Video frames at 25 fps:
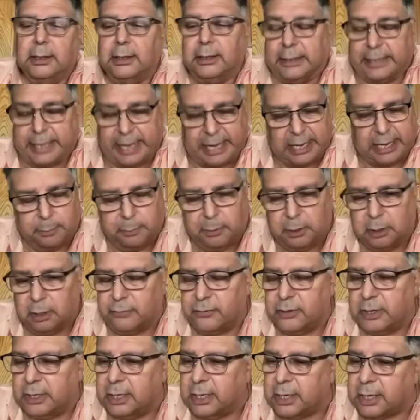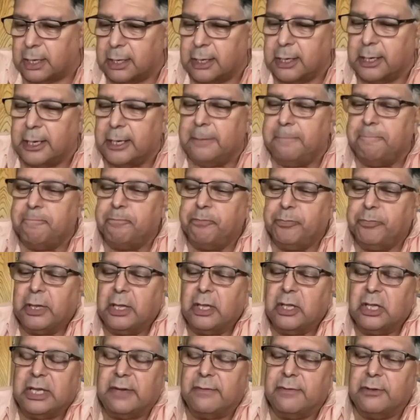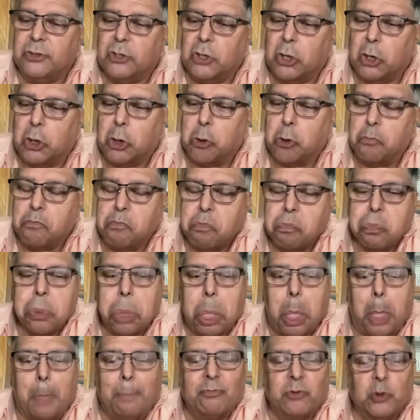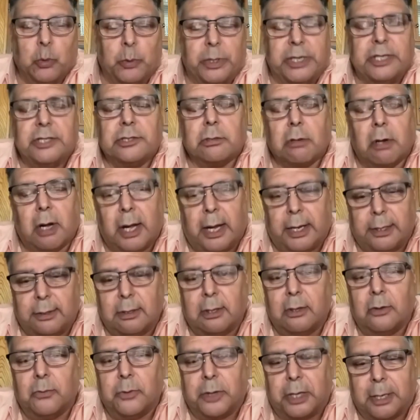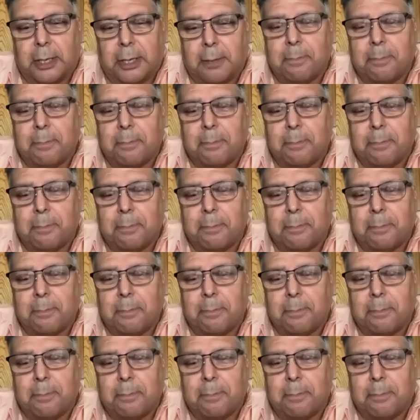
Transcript: animal of any kind, even though we try, don't we?